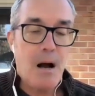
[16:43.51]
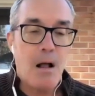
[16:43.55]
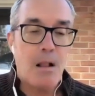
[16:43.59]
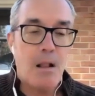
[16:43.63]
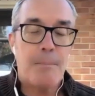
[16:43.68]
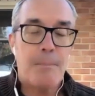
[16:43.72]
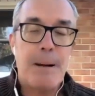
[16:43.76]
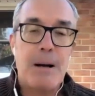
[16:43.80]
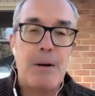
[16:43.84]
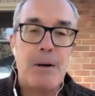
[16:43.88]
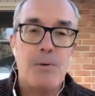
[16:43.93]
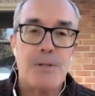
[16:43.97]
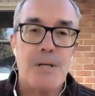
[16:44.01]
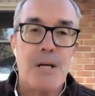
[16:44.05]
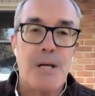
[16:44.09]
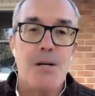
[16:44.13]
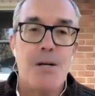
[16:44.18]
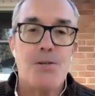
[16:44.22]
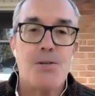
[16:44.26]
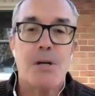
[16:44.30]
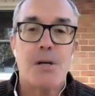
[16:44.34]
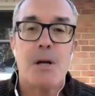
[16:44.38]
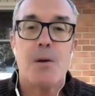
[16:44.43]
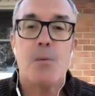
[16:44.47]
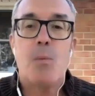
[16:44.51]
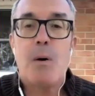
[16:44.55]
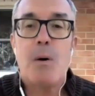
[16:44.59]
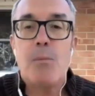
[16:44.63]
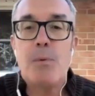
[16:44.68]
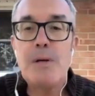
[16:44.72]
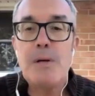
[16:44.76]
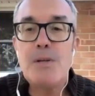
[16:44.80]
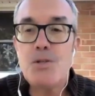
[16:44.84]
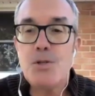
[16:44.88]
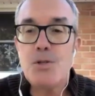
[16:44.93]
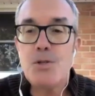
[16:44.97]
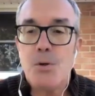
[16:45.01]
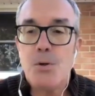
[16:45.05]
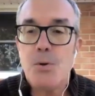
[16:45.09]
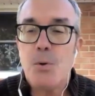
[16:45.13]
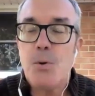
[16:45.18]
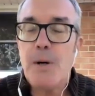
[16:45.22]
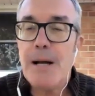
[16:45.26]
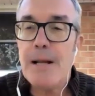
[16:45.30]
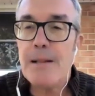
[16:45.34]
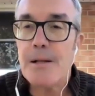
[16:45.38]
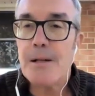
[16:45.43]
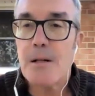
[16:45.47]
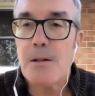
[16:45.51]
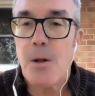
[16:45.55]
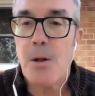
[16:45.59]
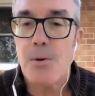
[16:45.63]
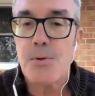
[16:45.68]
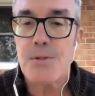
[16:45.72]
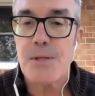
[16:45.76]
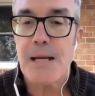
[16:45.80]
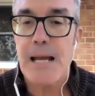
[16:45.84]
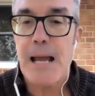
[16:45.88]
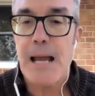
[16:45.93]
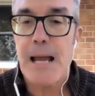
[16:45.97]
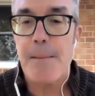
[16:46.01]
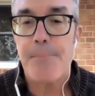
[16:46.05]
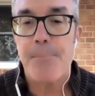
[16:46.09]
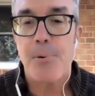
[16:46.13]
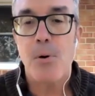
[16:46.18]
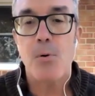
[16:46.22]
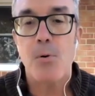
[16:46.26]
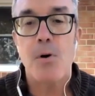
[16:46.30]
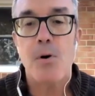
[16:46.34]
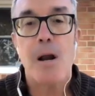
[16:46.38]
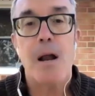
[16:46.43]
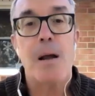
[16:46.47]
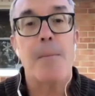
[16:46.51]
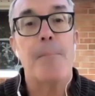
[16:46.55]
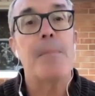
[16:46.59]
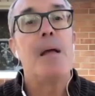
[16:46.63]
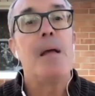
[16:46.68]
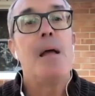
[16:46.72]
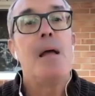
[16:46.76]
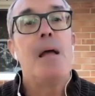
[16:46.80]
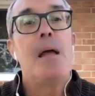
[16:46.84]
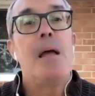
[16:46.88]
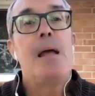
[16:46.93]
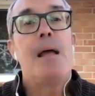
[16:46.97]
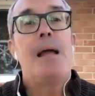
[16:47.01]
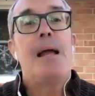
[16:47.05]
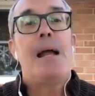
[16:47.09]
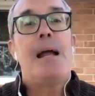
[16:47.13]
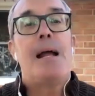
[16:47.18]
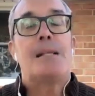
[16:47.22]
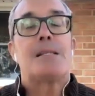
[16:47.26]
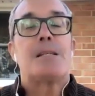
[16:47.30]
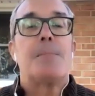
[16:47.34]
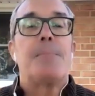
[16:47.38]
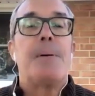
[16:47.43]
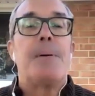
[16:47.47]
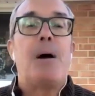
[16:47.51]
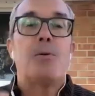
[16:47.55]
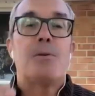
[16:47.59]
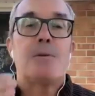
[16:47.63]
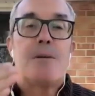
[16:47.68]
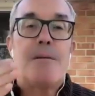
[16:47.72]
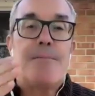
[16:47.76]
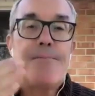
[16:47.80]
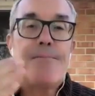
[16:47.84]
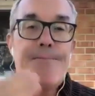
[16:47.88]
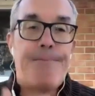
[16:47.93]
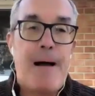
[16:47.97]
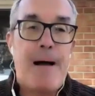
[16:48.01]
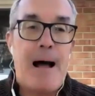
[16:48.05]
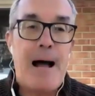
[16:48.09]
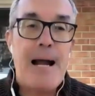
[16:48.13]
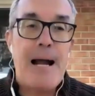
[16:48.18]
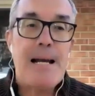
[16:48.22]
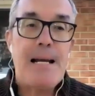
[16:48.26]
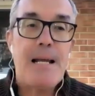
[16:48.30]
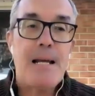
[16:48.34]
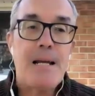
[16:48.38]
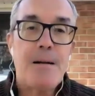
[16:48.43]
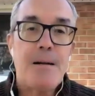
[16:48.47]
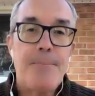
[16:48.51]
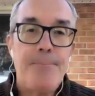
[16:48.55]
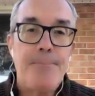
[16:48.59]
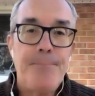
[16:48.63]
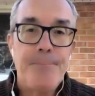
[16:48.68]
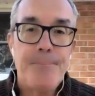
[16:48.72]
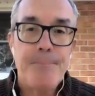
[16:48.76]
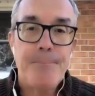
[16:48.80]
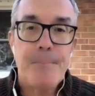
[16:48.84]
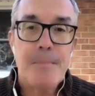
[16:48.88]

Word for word: all about teaching and what we do in the Close the Gap program, it's about defining